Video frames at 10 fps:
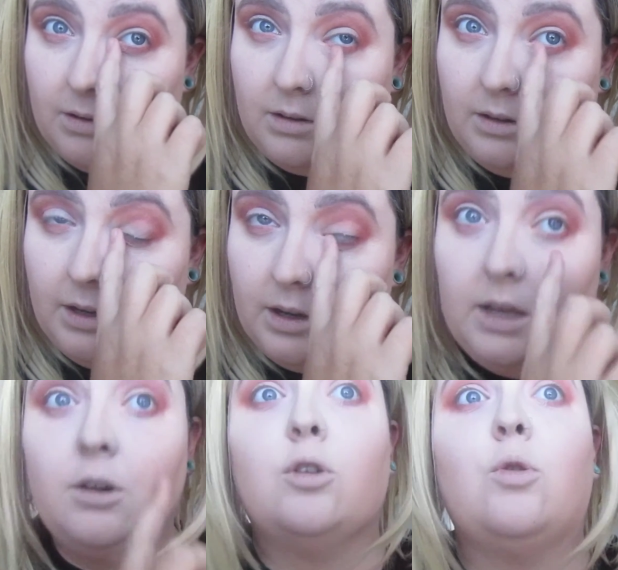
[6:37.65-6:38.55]
like
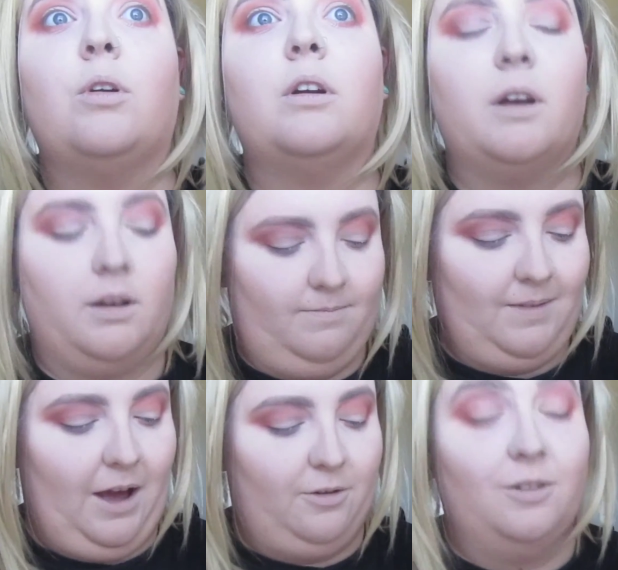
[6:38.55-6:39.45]
inner corner
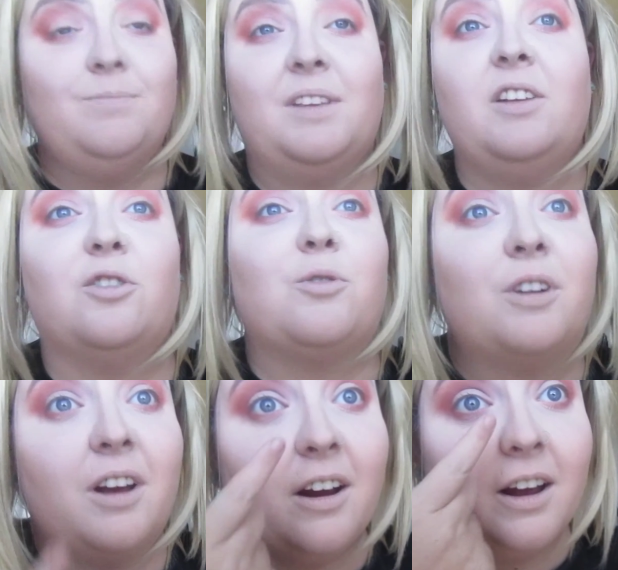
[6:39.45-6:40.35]

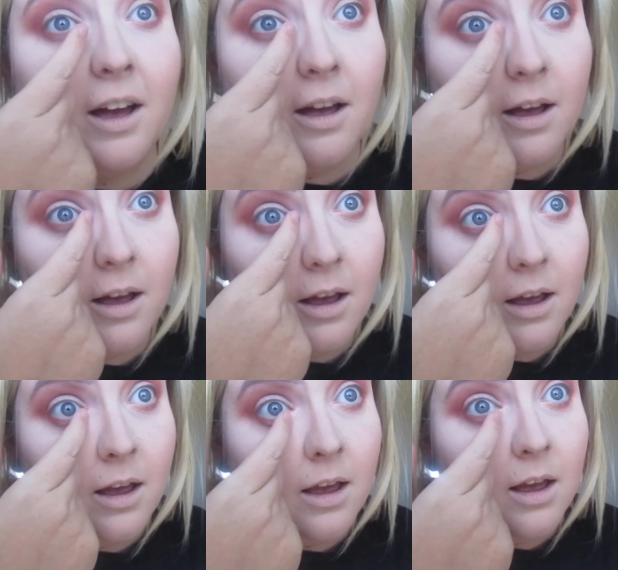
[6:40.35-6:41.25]
area.
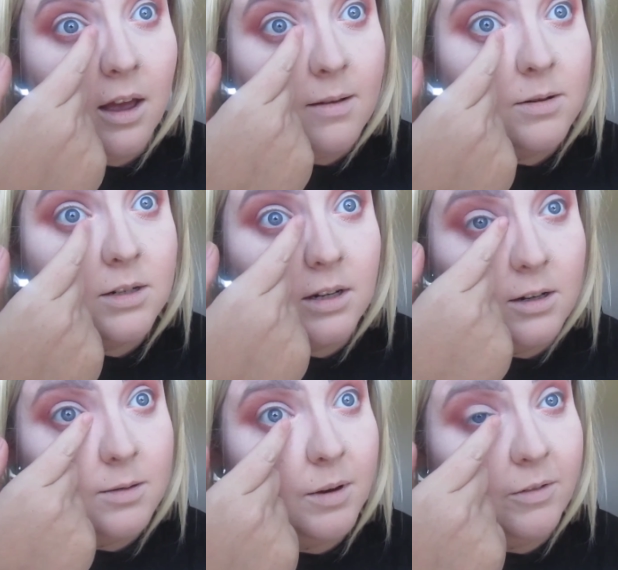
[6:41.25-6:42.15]
Just going to
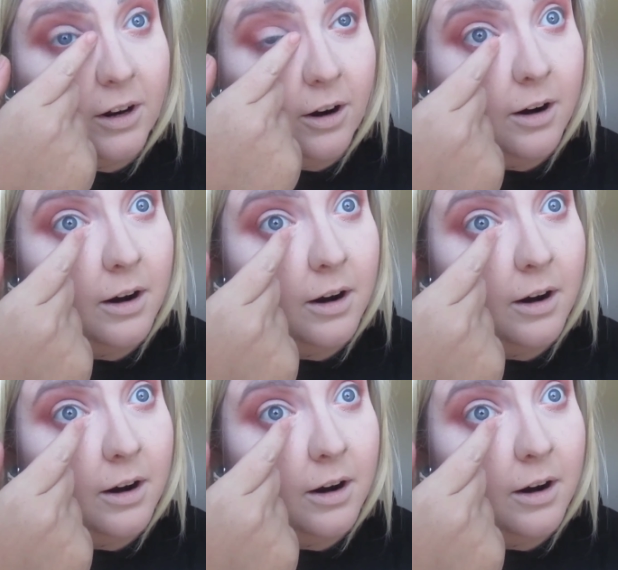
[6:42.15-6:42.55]
use my finger.